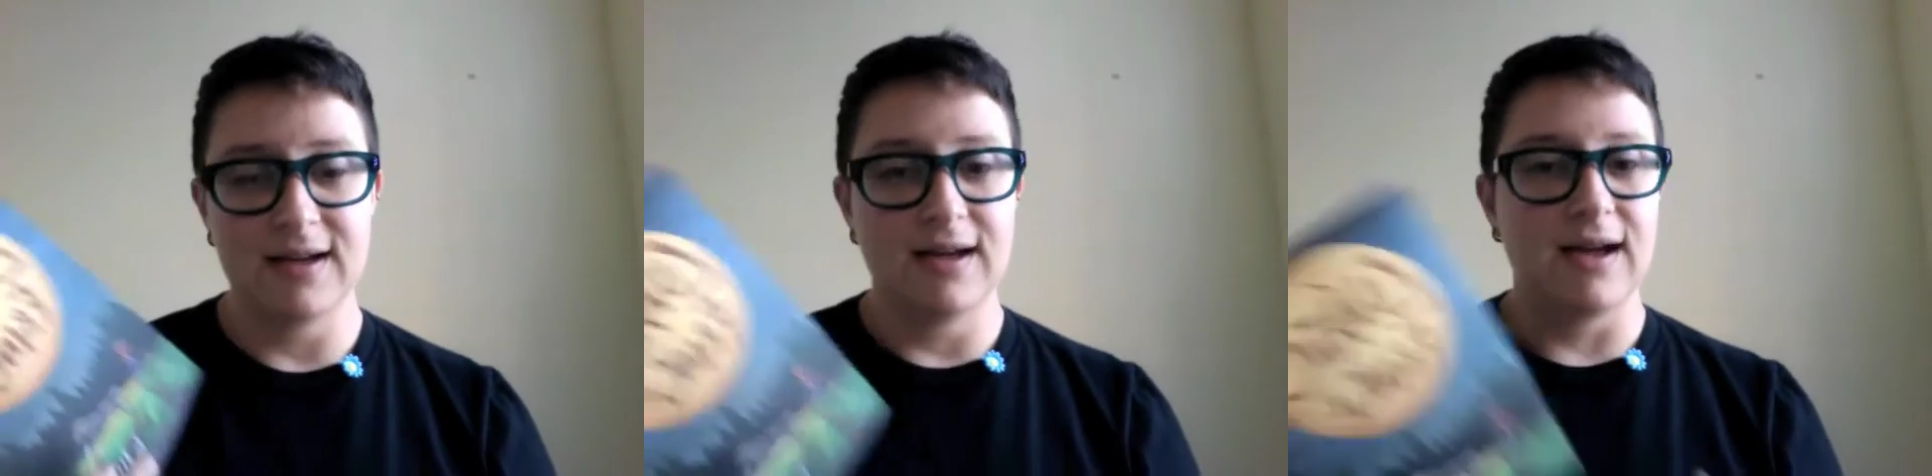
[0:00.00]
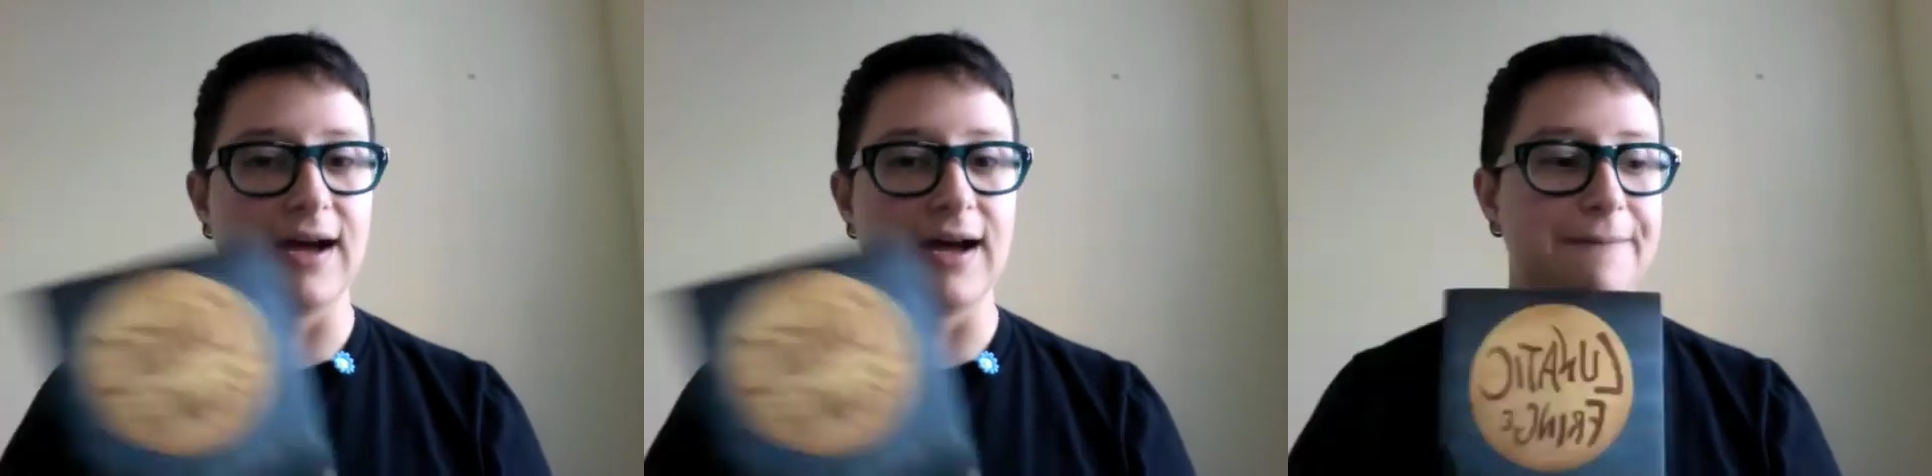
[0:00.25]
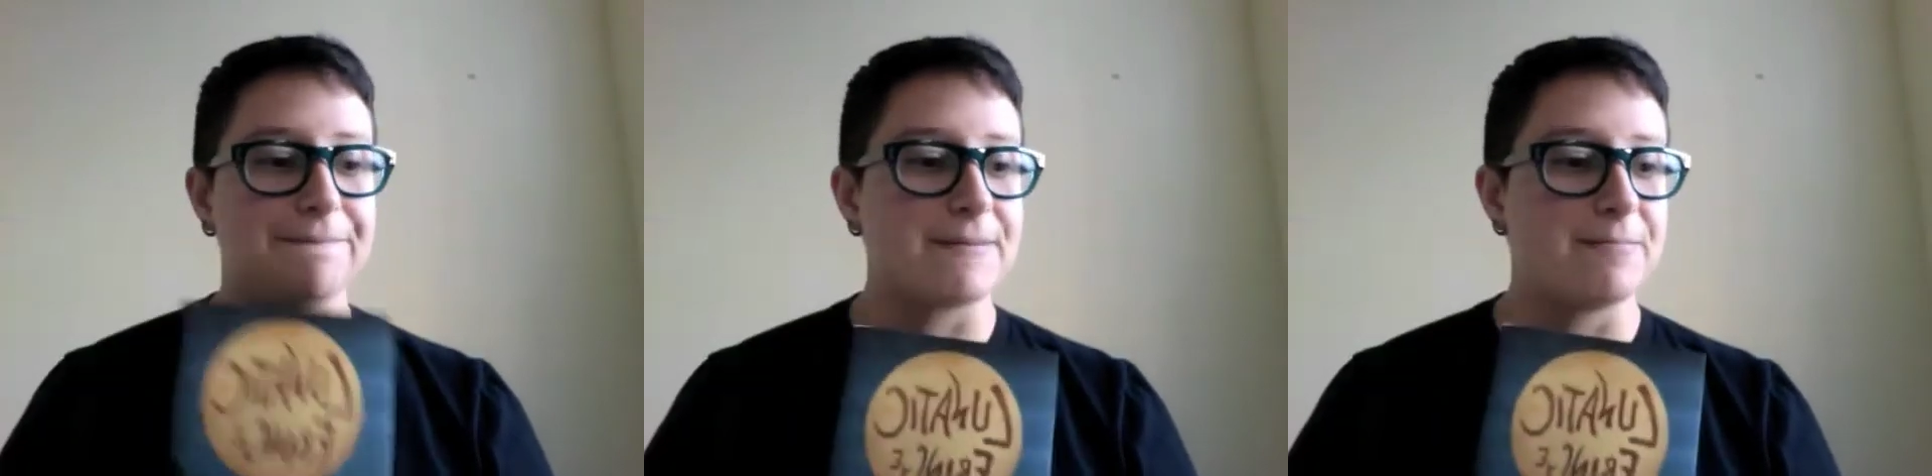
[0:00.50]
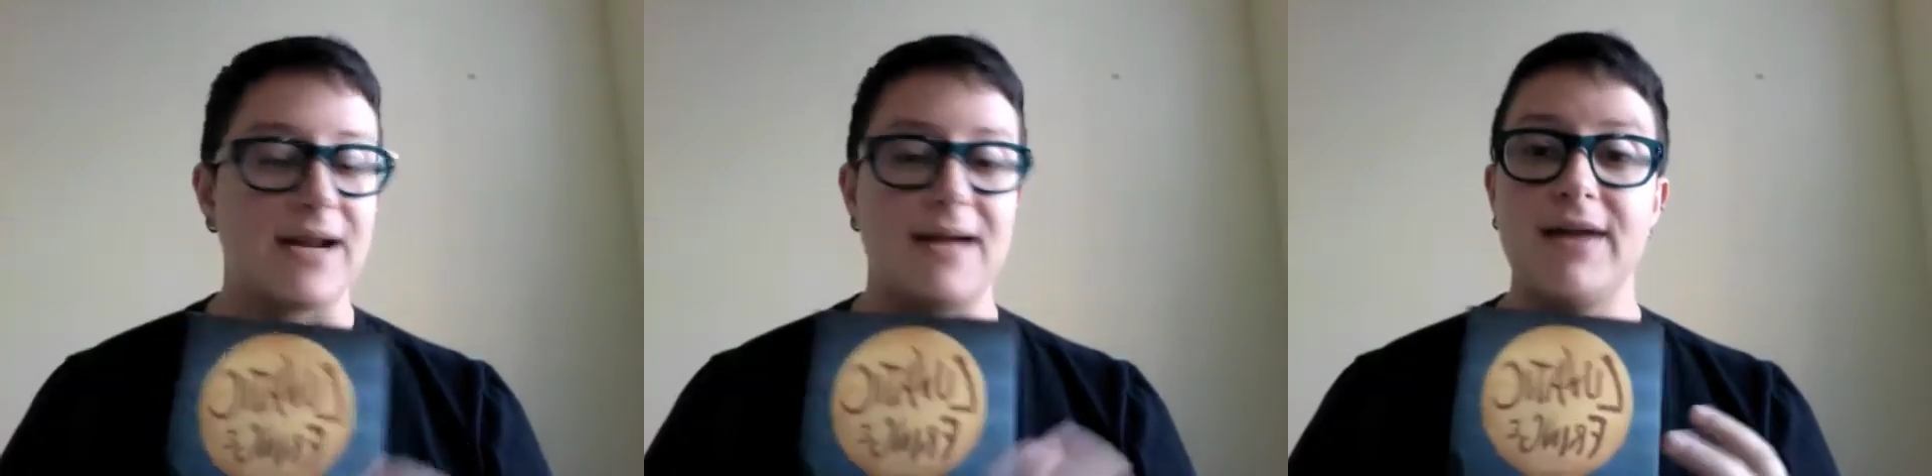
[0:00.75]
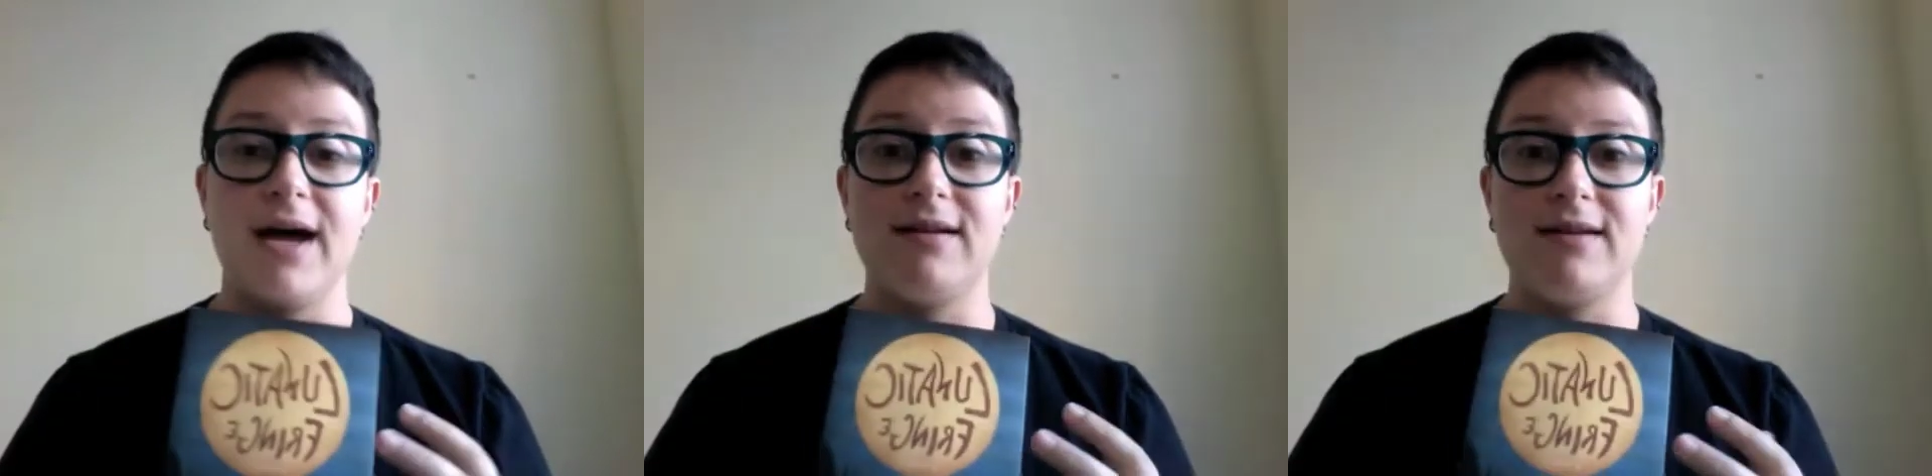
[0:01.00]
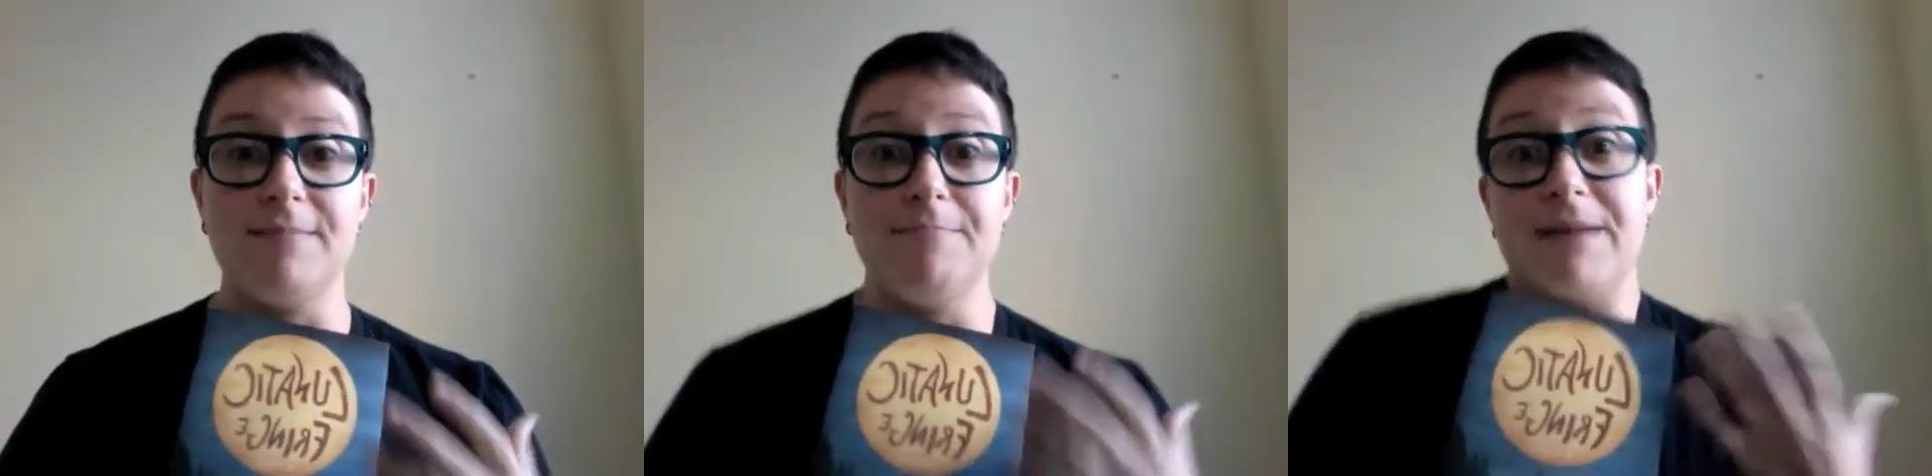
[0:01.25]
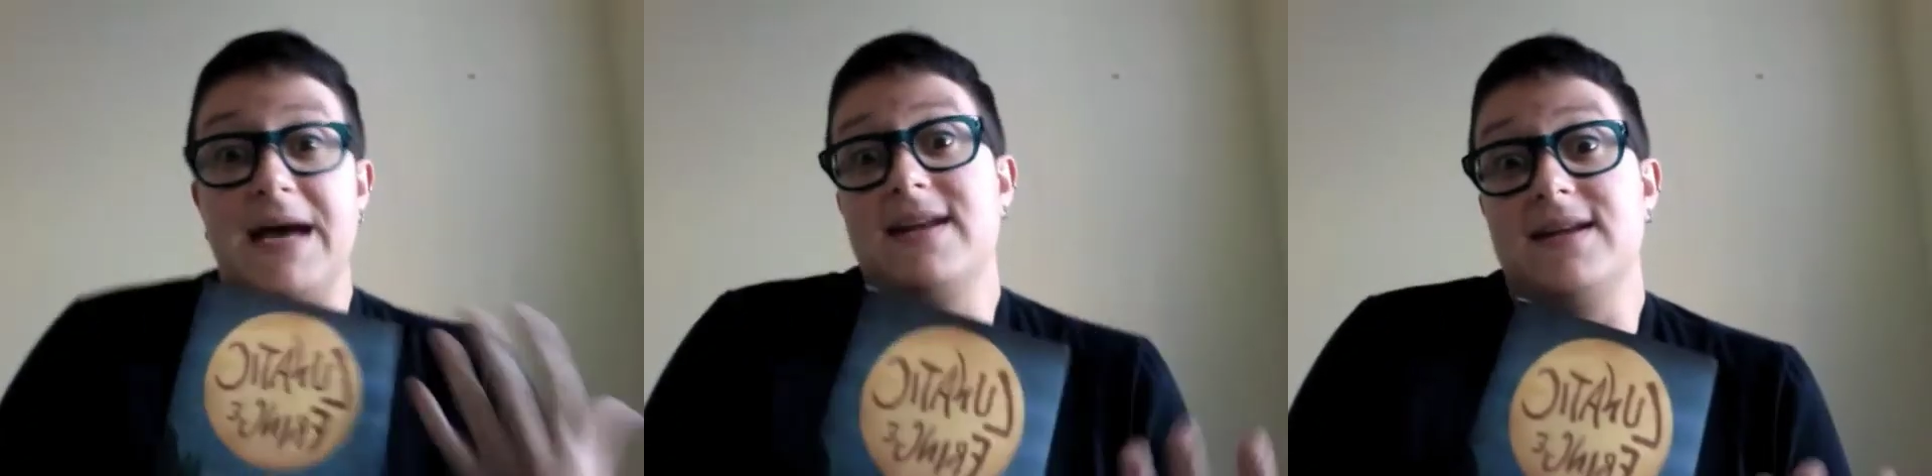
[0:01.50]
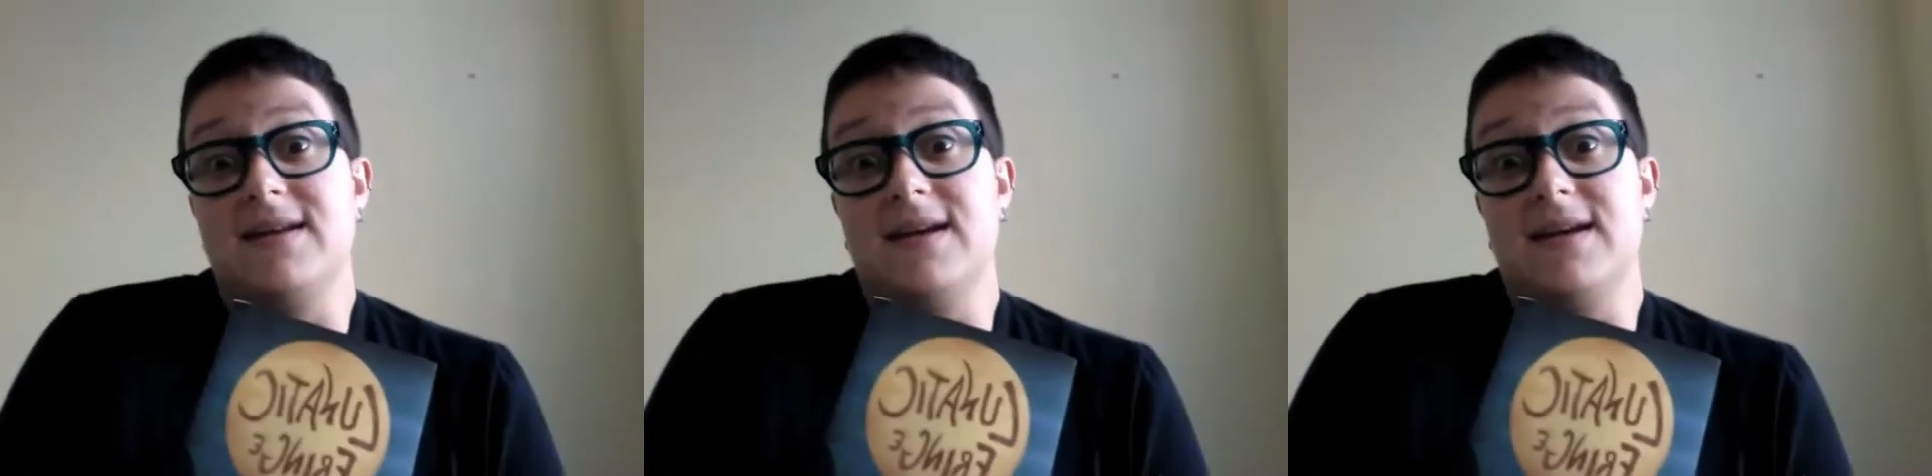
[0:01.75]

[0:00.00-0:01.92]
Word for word: Um, but I'm not embedded